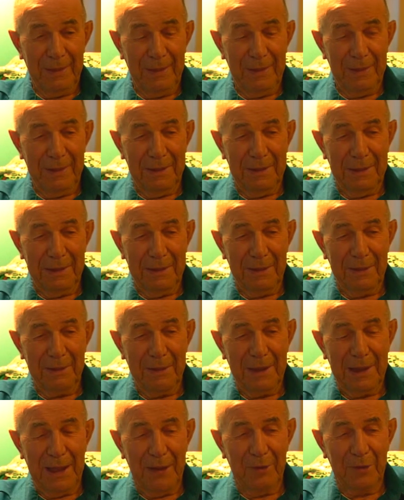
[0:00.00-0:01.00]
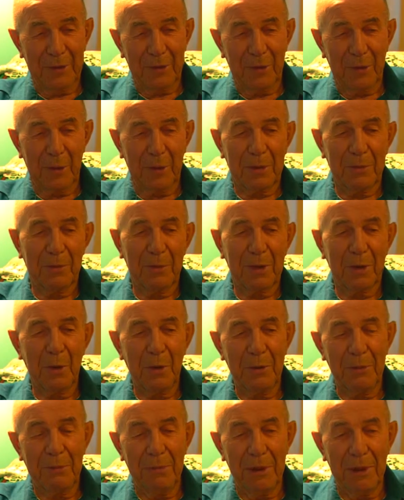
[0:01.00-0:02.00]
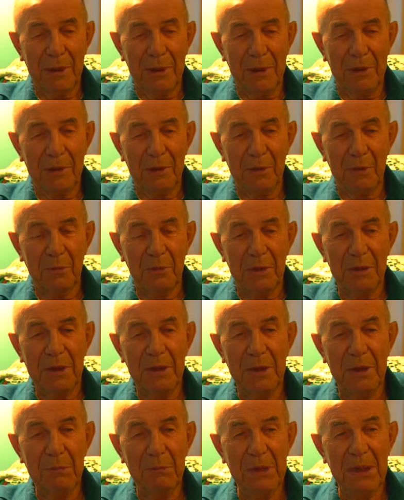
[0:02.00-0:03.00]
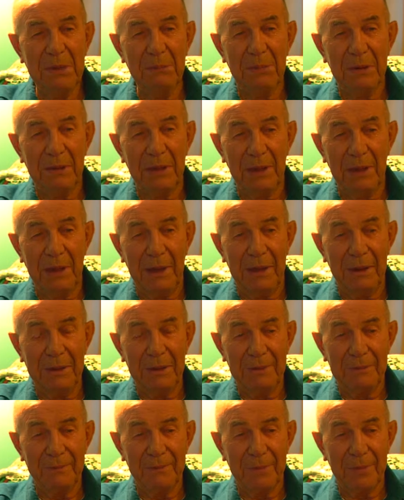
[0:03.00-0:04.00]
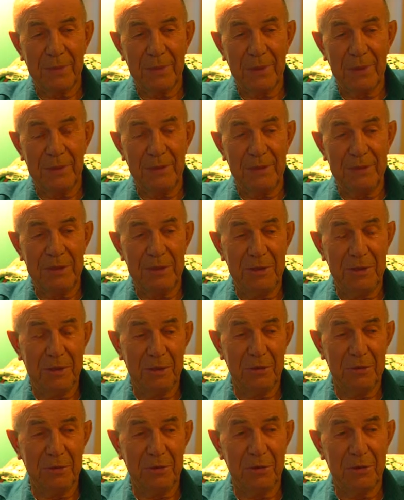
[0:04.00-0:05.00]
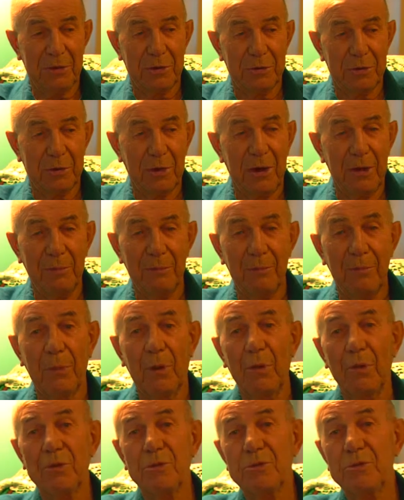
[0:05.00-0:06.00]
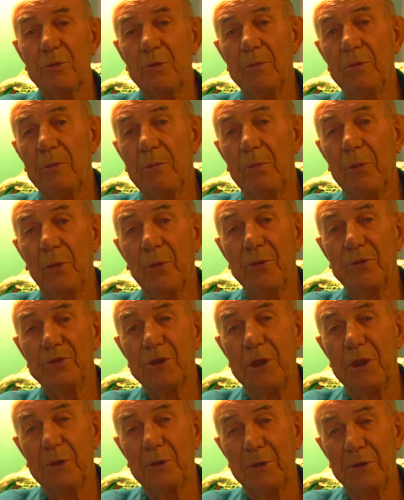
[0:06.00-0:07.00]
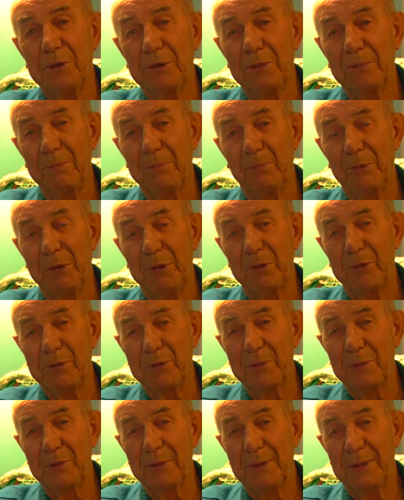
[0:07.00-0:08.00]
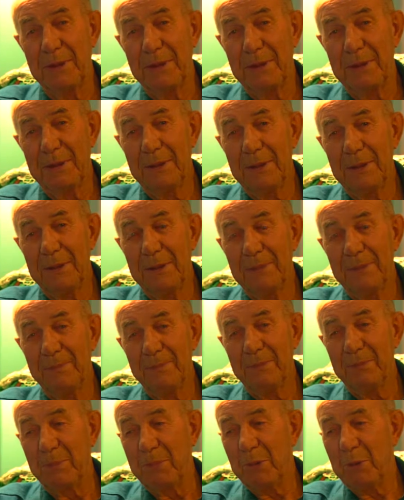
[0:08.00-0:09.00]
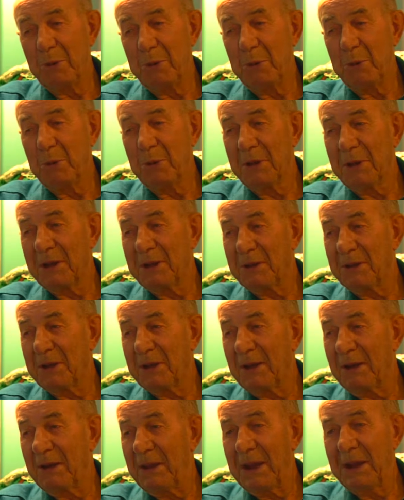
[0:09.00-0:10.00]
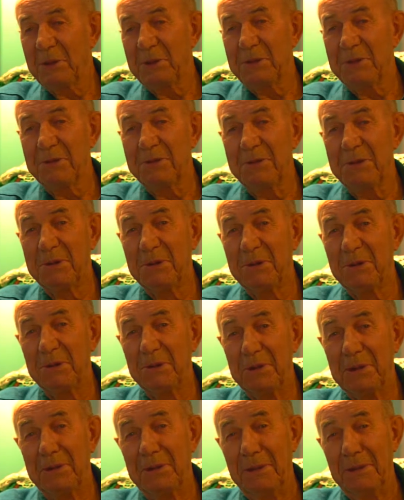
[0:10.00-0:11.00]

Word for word: The other guy was going by. He said, "What do he mean by that?" He's going to start both shakers up pretty soon. Boy, you guys got a language of your own.